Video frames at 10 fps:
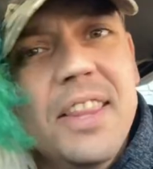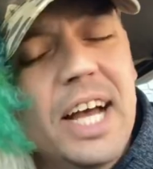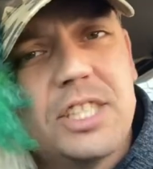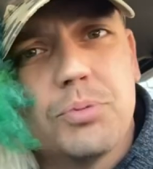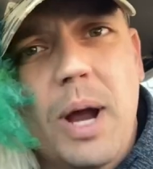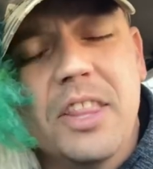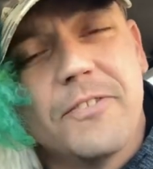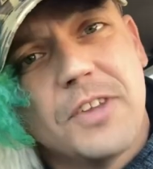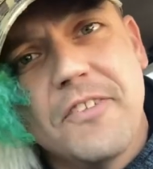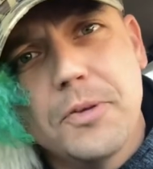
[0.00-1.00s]
That's right, the
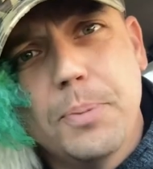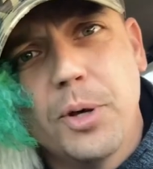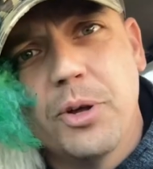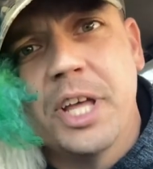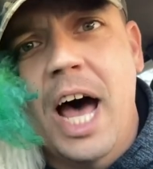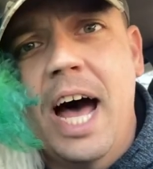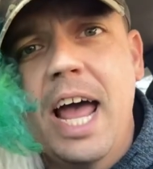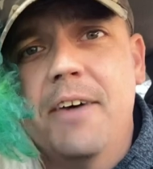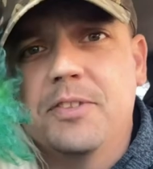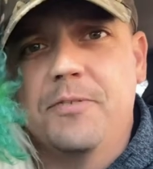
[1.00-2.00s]
Fluffy Poodle and I
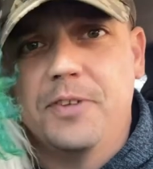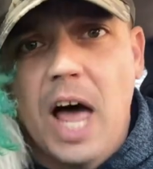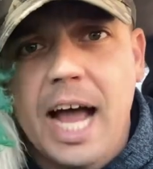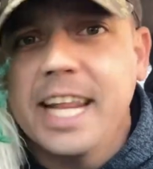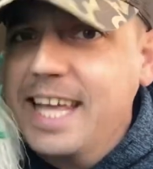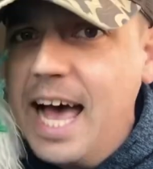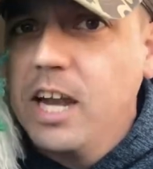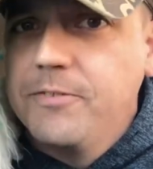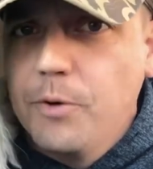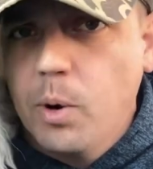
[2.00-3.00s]
have to fly to
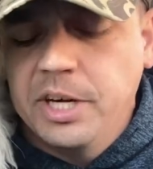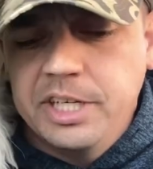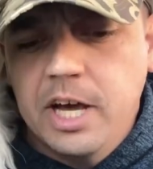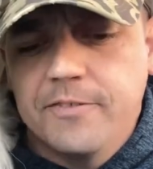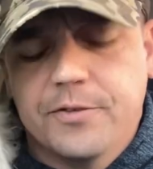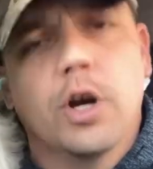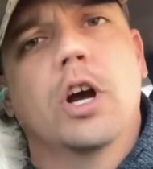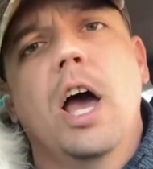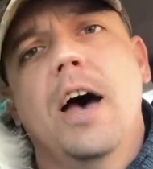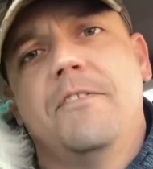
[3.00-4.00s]
California
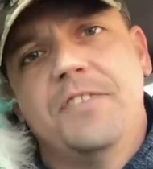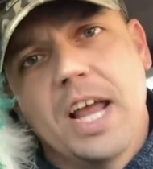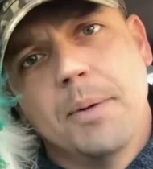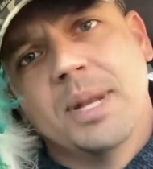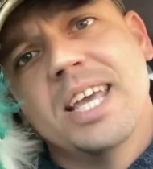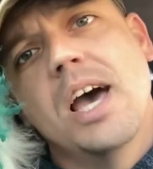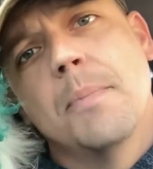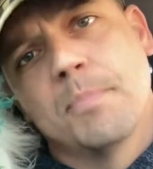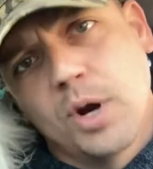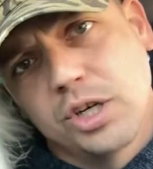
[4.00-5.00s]
for a family
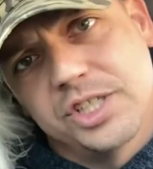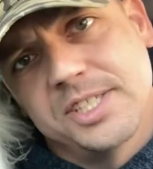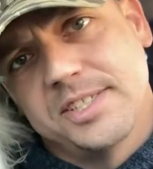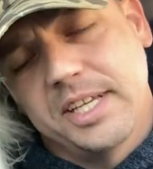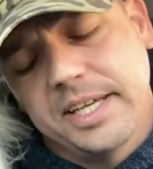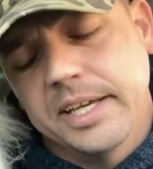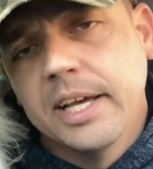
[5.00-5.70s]
emergency.